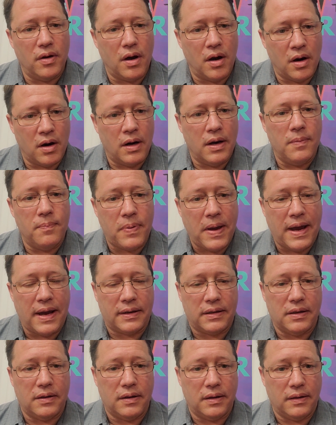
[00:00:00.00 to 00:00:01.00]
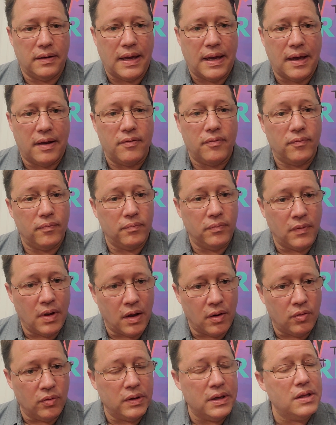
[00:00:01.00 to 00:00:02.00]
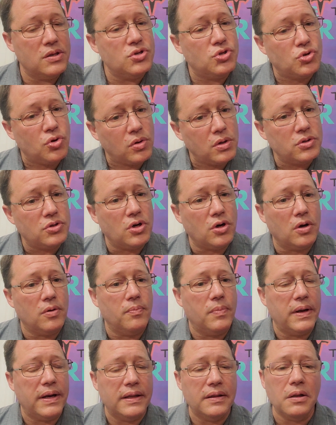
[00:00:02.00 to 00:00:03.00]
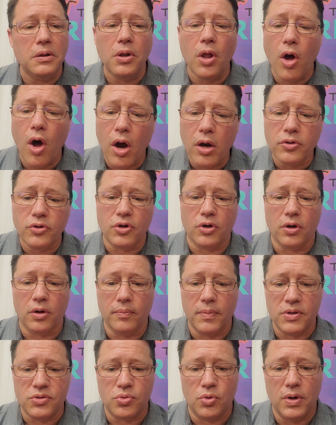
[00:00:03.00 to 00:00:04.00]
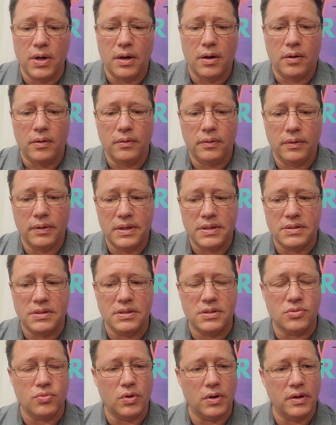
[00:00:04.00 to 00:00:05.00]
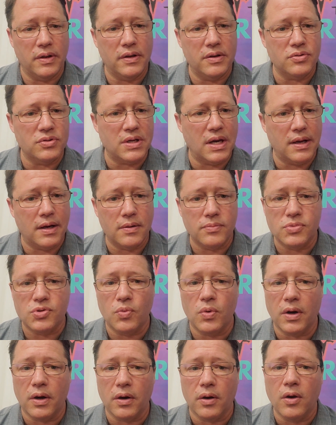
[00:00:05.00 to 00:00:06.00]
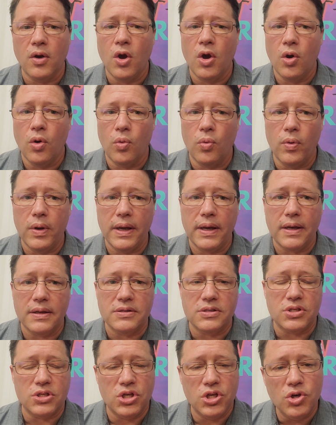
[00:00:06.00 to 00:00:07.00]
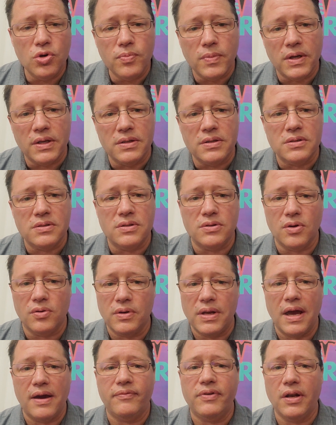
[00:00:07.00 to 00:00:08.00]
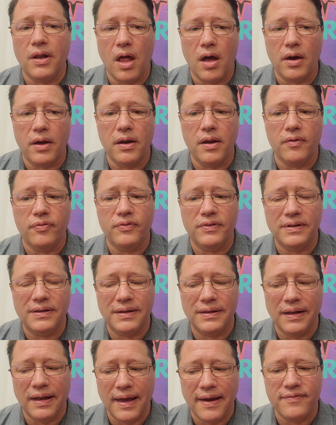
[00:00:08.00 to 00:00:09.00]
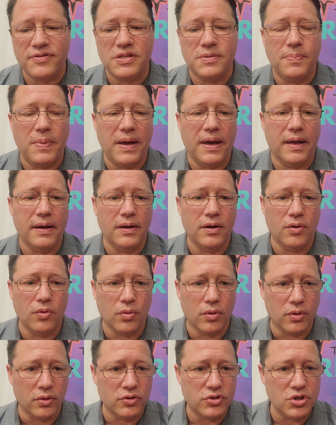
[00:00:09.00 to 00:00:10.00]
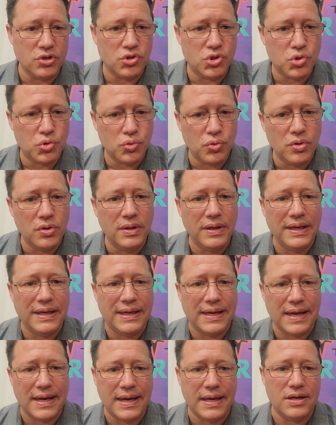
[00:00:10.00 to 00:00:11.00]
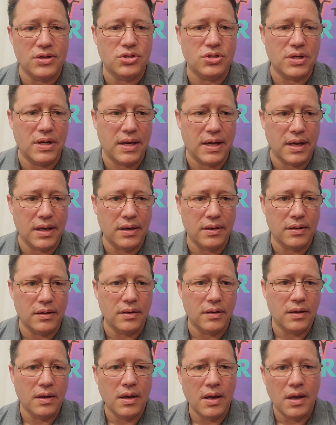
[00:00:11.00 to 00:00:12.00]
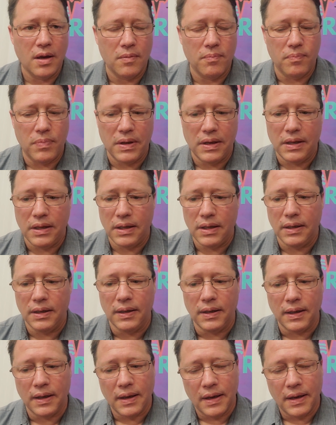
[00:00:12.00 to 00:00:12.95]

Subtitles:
are impacted in that, not only in the short term, but in the long term as well. This is one of those items where we as humans don't have a long enough lifespan in order to truly gauge and be